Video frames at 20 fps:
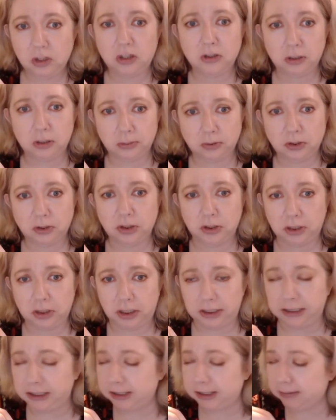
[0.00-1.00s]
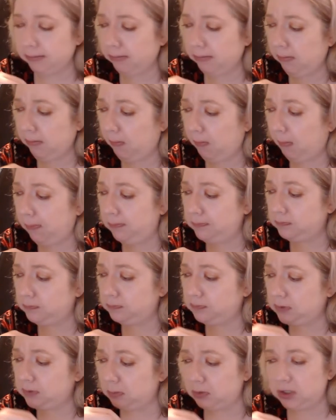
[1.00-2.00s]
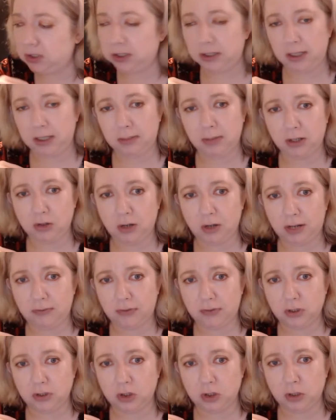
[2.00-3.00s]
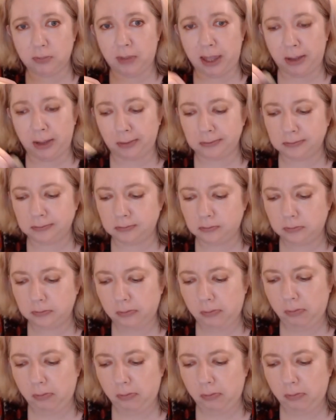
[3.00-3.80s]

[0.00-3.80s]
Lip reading: Yes, I'm still eating it. I'm still eating my dried fish and mayo.